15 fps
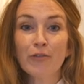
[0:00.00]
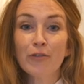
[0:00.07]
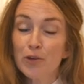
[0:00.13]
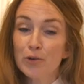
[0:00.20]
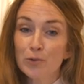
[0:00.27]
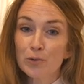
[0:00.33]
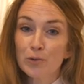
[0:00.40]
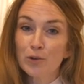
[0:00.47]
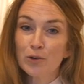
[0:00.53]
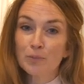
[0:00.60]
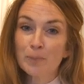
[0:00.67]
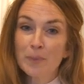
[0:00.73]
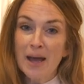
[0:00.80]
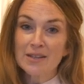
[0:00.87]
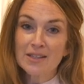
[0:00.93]
the flu
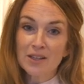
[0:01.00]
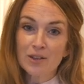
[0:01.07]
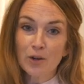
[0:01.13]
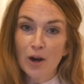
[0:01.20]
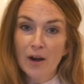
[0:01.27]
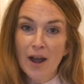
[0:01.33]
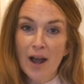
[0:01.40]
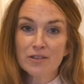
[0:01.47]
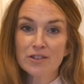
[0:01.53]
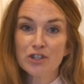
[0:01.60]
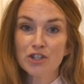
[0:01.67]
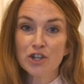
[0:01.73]
passing through our house.